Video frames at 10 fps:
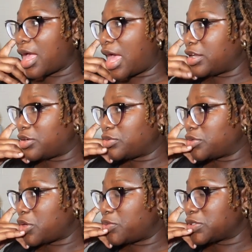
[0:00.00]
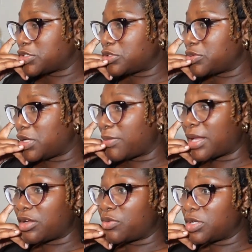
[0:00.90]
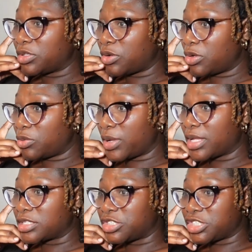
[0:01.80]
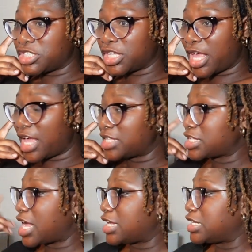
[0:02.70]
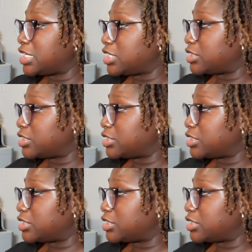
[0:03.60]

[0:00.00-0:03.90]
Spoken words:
I don't know what to do with them. I don't want to throw it away, because just in case I need